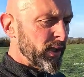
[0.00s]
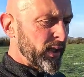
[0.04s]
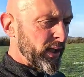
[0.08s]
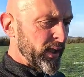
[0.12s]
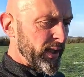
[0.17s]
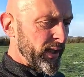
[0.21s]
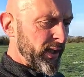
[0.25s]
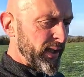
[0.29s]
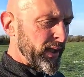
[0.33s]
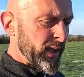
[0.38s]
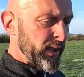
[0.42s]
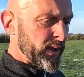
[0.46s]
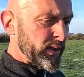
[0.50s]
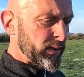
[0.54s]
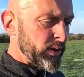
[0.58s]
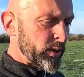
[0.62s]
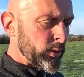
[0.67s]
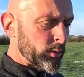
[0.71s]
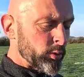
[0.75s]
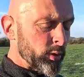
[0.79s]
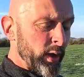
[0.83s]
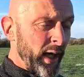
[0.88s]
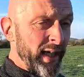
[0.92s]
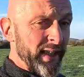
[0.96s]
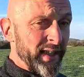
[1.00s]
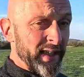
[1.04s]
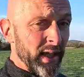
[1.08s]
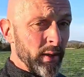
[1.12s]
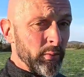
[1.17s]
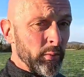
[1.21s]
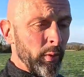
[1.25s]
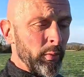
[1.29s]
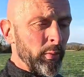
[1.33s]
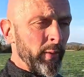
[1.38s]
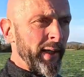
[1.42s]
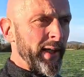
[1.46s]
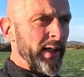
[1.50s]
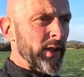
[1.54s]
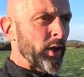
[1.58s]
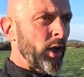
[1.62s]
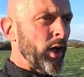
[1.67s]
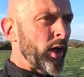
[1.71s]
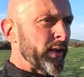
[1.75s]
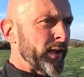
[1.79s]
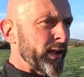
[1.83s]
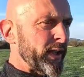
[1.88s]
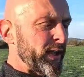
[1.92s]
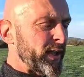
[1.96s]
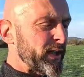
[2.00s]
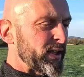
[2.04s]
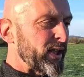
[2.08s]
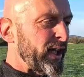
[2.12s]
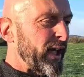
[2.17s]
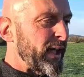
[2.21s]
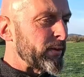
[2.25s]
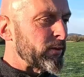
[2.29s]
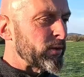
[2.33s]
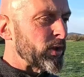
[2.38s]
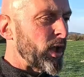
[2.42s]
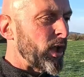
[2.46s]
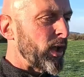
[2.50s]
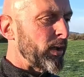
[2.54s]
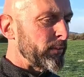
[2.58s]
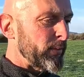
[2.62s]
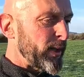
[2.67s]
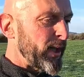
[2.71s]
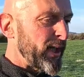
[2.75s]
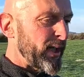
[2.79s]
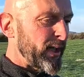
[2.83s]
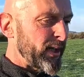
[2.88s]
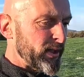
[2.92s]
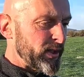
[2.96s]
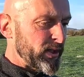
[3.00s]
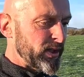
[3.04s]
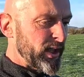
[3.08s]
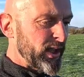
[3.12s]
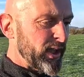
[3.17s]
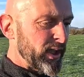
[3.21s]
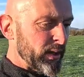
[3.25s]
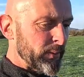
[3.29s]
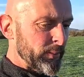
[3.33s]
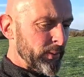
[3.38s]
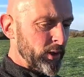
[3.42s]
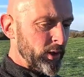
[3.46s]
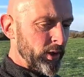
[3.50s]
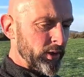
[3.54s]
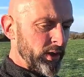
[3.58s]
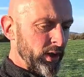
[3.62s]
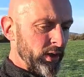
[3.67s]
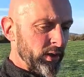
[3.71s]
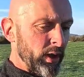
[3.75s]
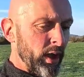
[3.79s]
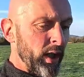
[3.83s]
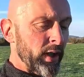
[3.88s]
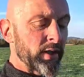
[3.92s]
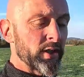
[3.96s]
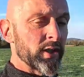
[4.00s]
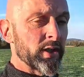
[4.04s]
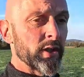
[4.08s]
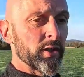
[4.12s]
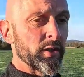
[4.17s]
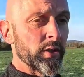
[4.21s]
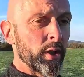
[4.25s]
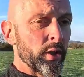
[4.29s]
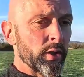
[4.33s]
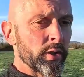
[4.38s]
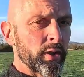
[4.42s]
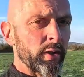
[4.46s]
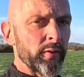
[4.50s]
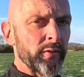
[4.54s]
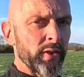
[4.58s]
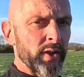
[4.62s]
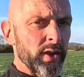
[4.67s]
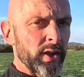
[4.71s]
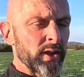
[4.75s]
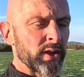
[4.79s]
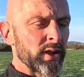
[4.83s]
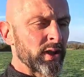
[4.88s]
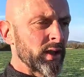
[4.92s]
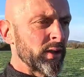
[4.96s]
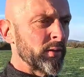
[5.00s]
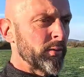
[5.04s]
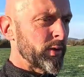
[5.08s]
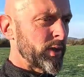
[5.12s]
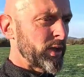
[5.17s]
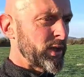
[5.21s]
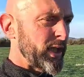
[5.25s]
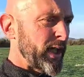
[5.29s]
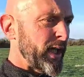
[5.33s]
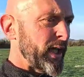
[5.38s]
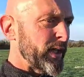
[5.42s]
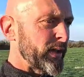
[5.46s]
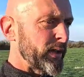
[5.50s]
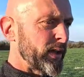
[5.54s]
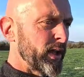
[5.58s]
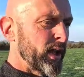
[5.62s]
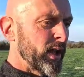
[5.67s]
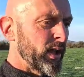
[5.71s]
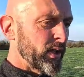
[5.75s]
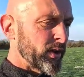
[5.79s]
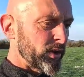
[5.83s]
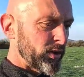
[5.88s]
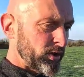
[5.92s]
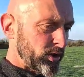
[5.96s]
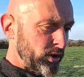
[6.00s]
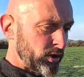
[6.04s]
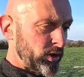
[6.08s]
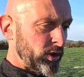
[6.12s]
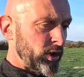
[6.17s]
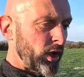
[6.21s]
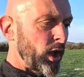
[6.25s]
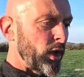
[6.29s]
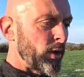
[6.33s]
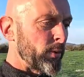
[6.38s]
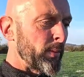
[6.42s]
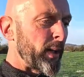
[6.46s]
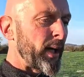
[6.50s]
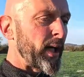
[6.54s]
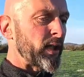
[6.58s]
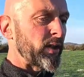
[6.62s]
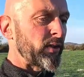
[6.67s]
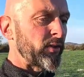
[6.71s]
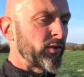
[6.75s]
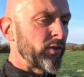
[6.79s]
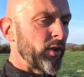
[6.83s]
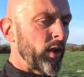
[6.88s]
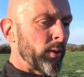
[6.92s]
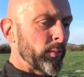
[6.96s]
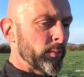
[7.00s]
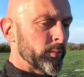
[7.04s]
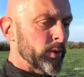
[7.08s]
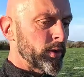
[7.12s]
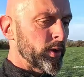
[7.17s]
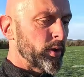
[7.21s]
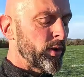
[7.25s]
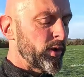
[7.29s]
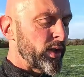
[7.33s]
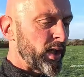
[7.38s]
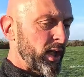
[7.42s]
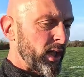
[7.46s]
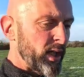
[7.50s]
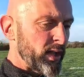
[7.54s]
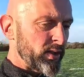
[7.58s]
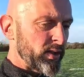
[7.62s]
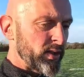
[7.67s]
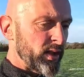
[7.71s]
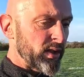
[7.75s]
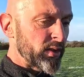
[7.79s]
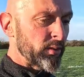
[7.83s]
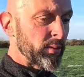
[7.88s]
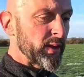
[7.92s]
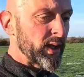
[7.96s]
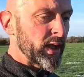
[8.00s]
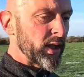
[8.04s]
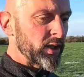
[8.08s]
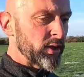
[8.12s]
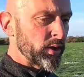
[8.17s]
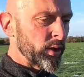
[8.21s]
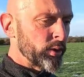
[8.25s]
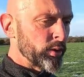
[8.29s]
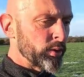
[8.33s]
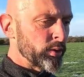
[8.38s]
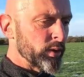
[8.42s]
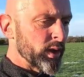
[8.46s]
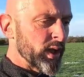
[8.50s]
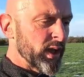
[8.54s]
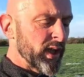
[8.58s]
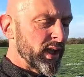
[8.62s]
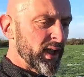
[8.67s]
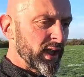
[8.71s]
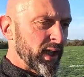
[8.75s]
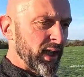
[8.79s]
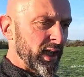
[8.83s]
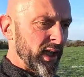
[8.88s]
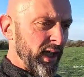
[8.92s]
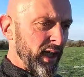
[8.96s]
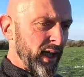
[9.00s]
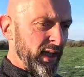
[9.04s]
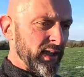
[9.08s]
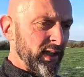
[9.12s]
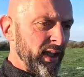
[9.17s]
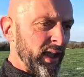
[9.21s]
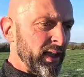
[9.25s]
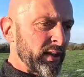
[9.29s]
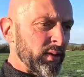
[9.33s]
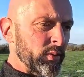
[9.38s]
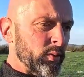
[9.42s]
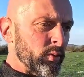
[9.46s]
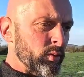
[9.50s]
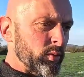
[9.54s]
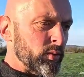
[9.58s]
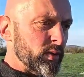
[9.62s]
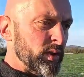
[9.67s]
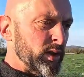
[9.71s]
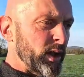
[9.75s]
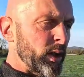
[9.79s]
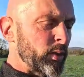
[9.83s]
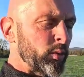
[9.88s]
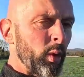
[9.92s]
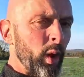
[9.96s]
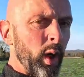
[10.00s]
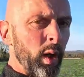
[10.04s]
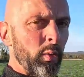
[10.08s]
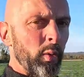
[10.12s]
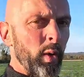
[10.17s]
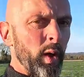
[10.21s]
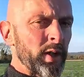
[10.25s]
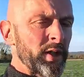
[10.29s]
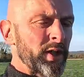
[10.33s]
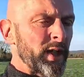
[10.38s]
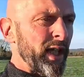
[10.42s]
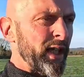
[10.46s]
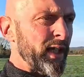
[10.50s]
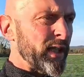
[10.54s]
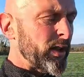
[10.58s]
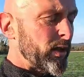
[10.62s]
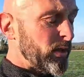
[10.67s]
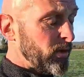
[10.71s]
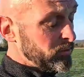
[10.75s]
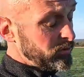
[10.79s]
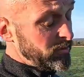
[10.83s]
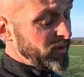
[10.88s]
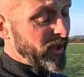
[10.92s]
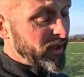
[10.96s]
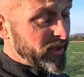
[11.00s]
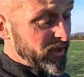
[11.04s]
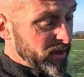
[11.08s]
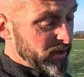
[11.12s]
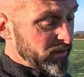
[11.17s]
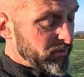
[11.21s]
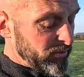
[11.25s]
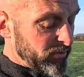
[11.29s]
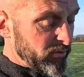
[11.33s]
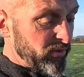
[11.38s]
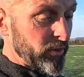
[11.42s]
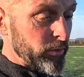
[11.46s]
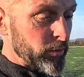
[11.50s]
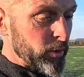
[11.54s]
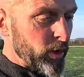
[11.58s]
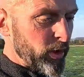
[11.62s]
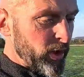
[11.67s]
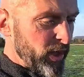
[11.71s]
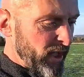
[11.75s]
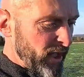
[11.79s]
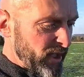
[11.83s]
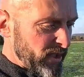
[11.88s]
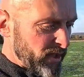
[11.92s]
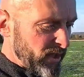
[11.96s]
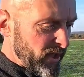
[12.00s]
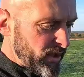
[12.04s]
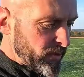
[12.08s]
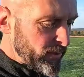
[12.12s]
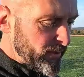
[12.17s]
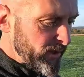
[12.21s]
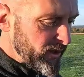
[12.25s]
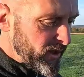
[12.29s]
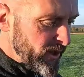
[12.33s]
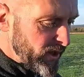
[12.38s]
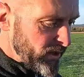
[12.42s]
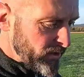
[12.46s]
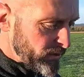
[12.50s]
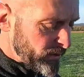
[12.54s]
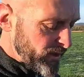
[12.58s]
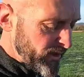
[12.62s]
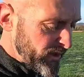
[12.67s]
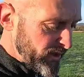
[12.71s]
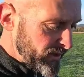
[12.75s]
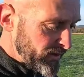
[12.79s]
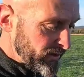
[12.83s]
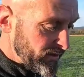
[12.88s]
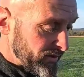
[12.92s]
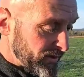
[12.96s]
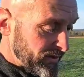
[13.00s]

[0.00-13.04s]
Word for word: uh, the rate that we went on at the same time last year because the nitrogen use efficiency was down so much from 2022. And, and you know, why was that? Oh, actually, from 2023.